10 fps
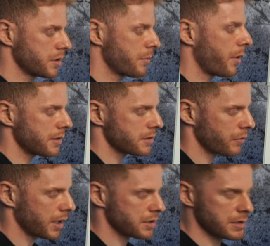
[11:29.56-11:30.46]
So positive
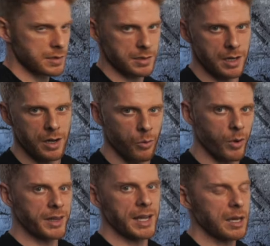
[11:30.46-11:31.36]
questions,
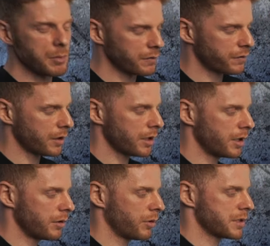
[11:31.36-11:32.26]
what are they aiming
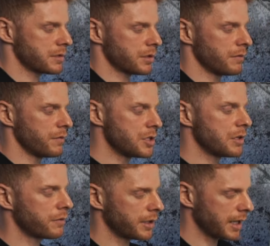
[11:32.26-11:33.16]
for? What's their
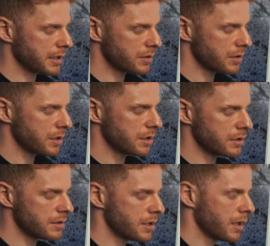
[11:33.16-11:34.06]
vision for the next few
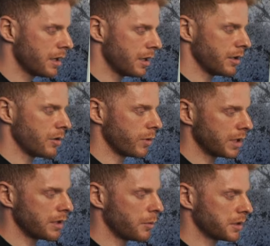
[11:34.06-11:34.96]
years? Where
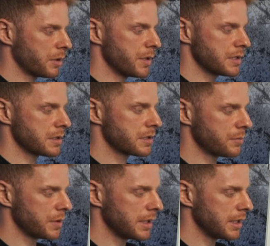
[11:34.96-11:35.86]
do they want the business to
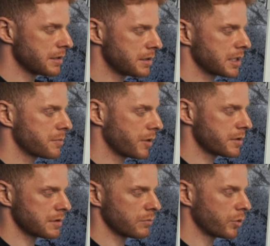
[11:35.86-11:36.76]
be in 6
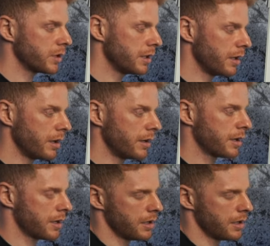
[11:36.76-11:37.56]
months, in 1 year?